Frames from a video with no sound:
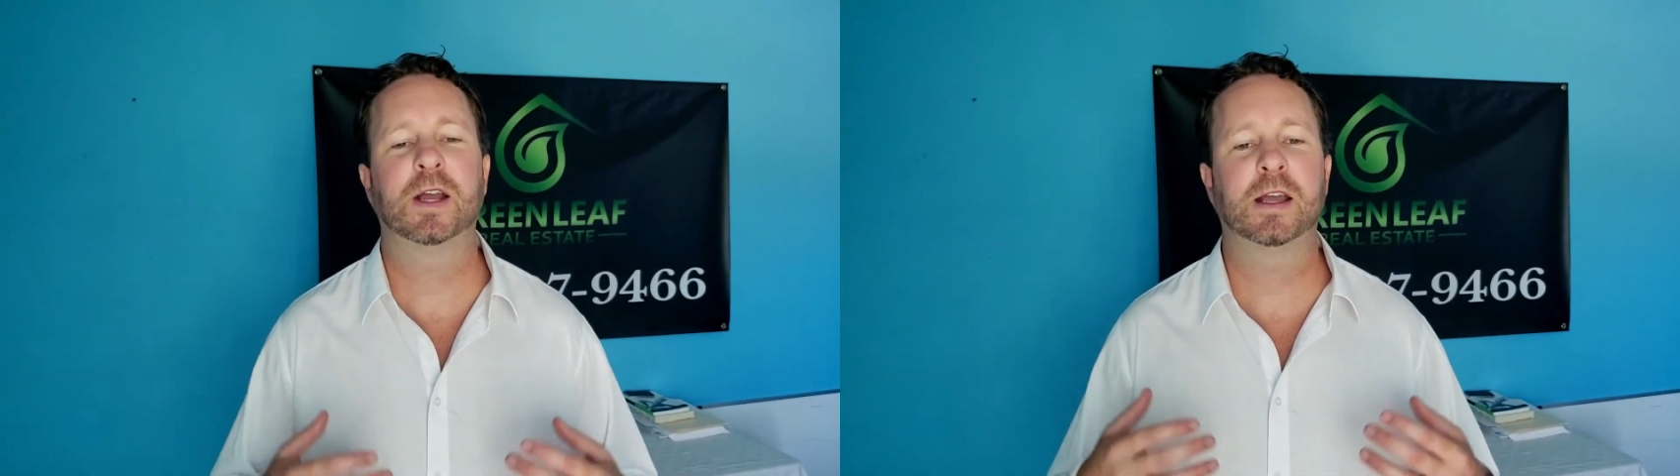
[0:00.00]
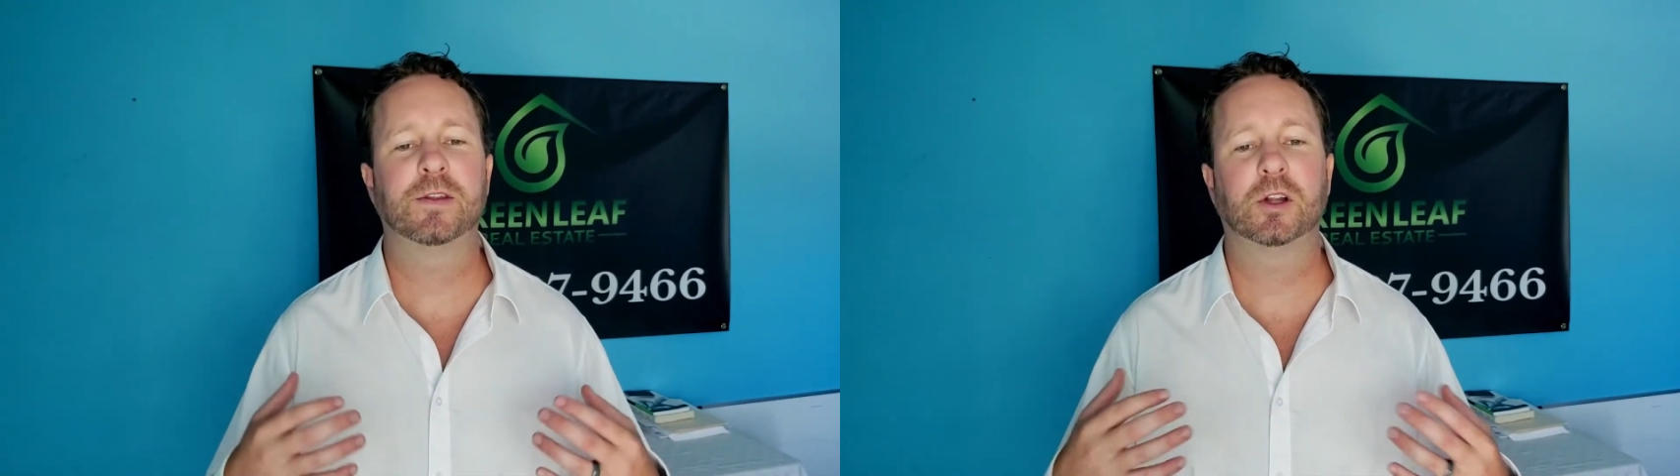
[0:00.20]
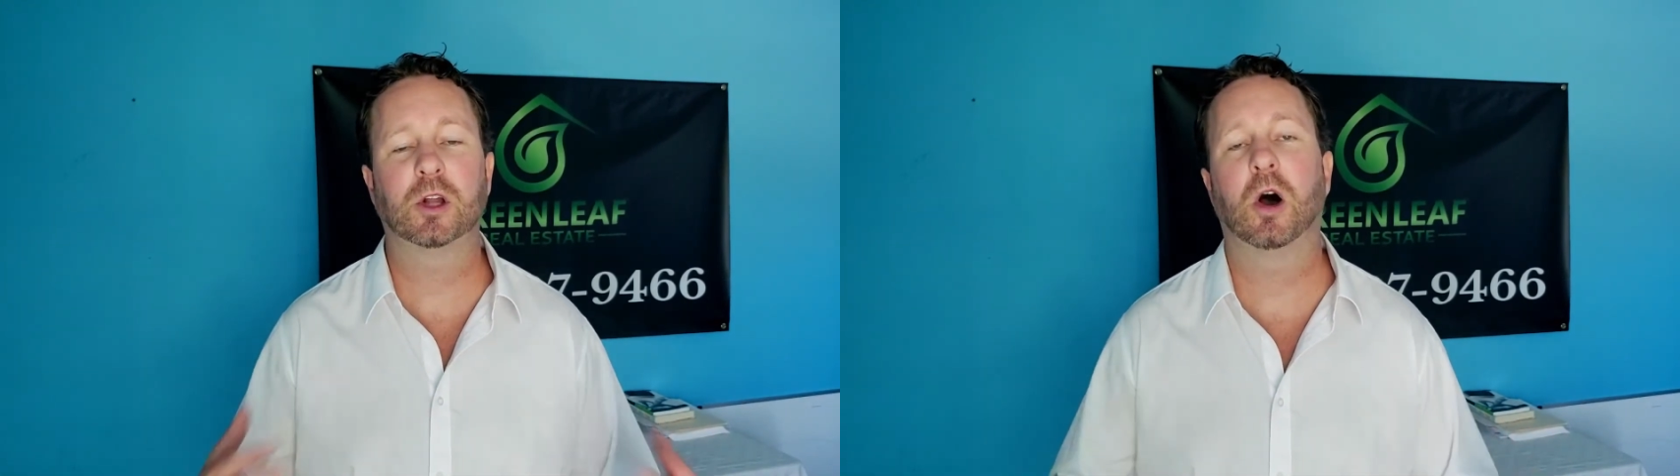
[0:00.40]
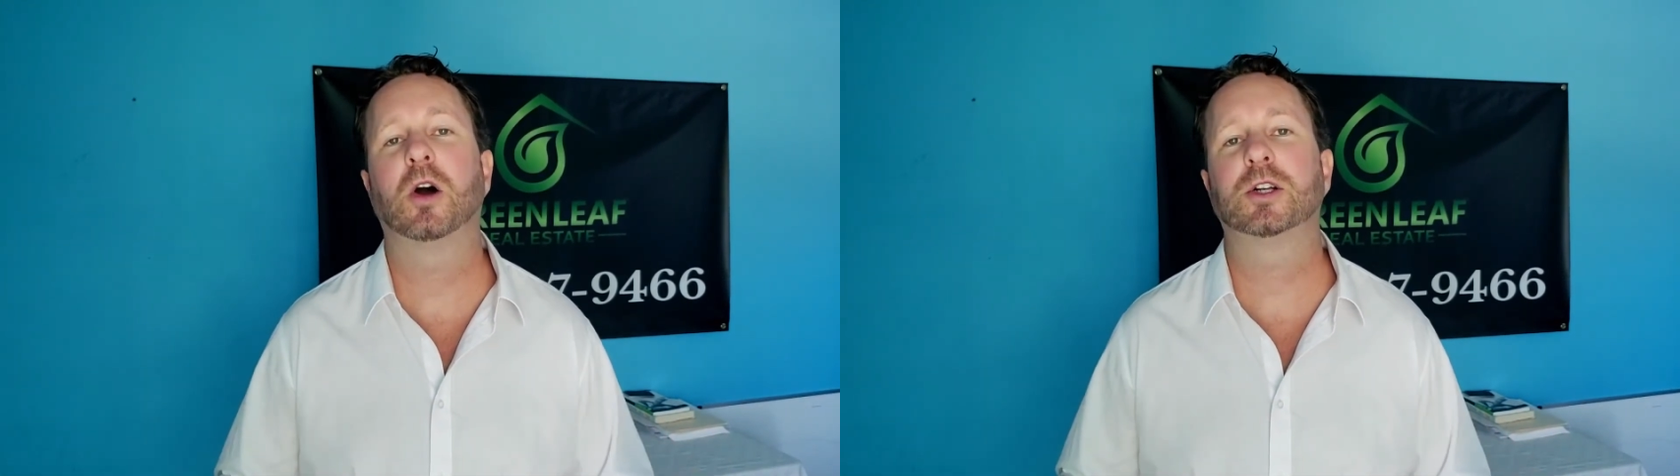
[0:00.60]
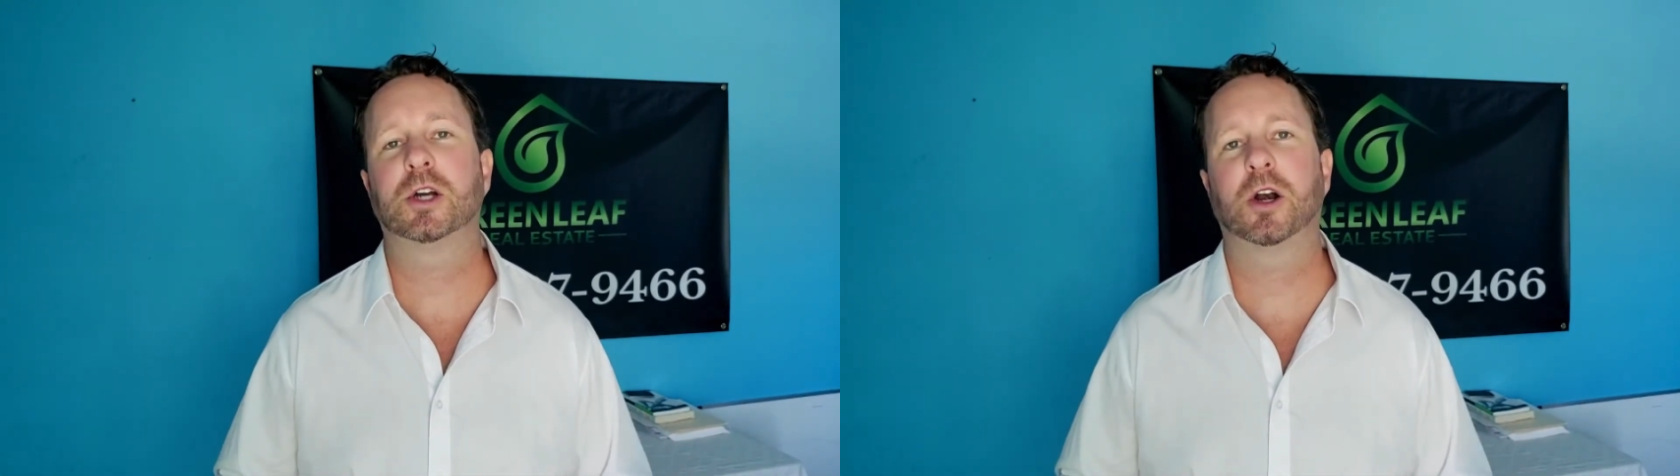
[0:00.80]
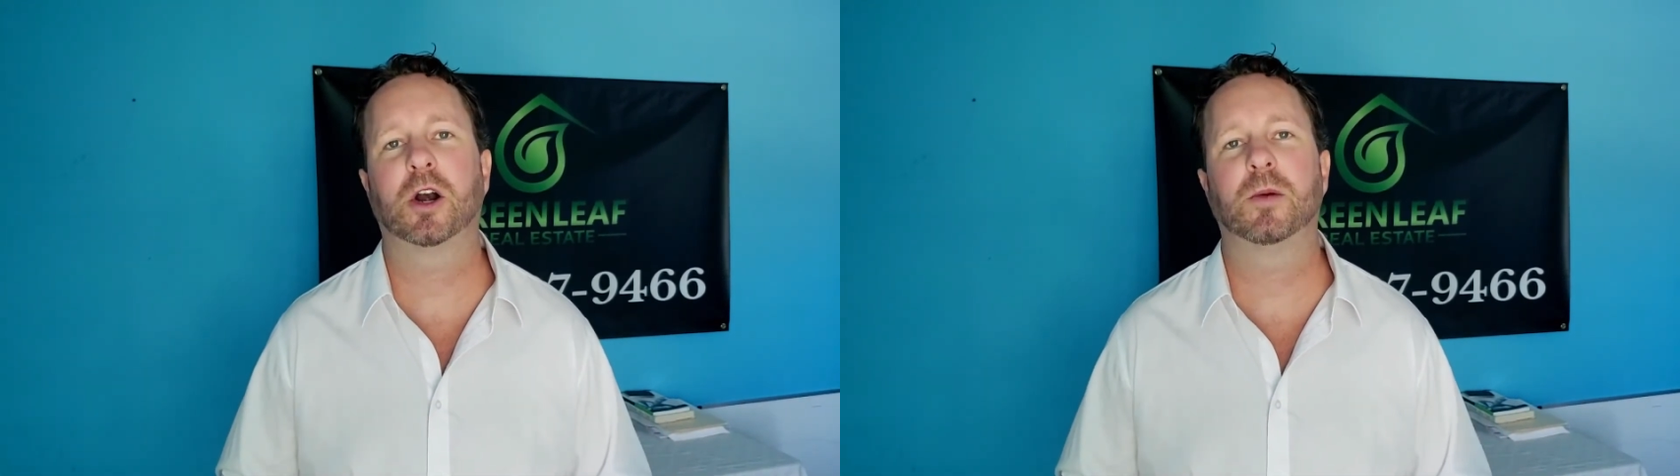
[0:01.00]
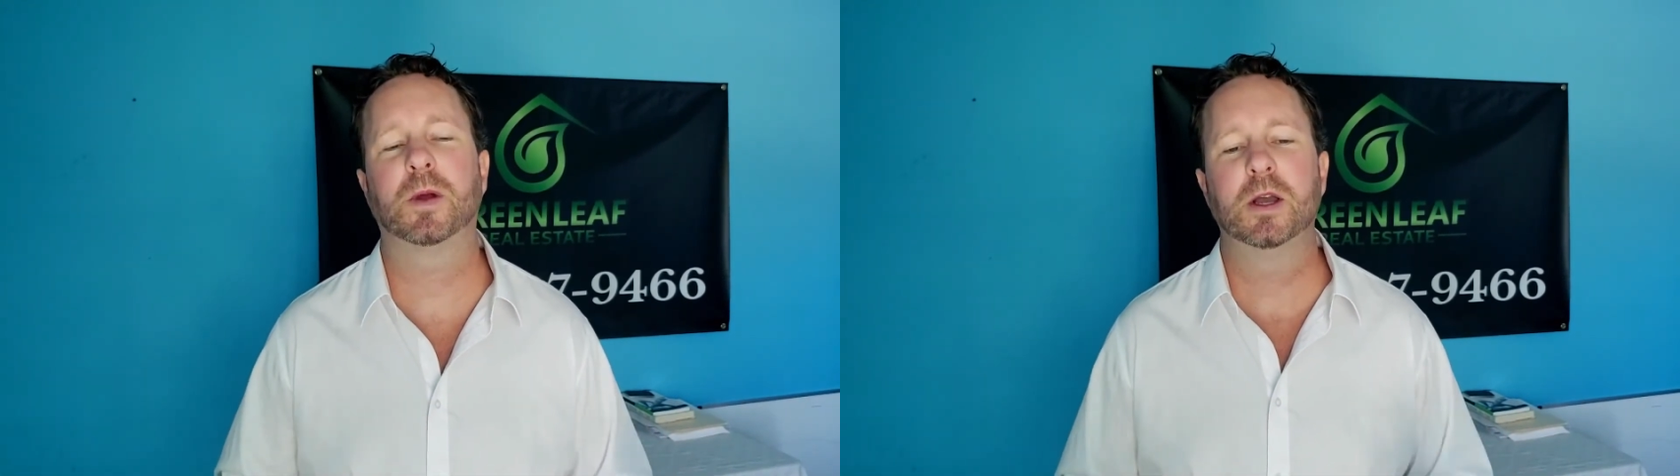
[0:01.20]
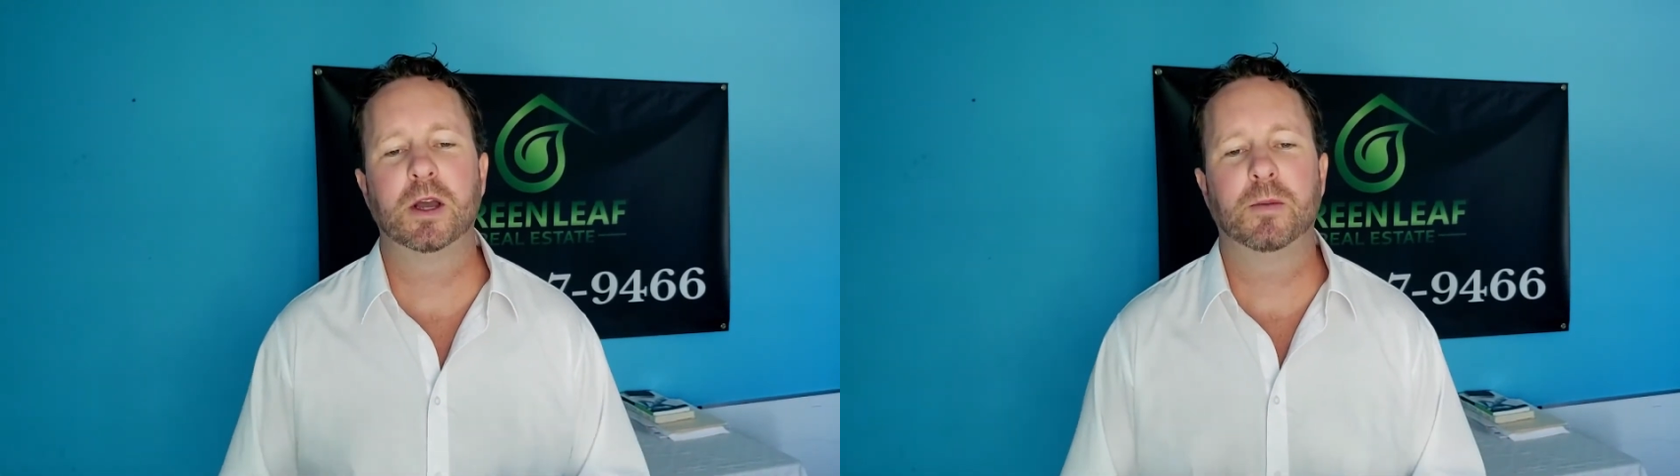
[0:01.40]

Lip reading: in the long term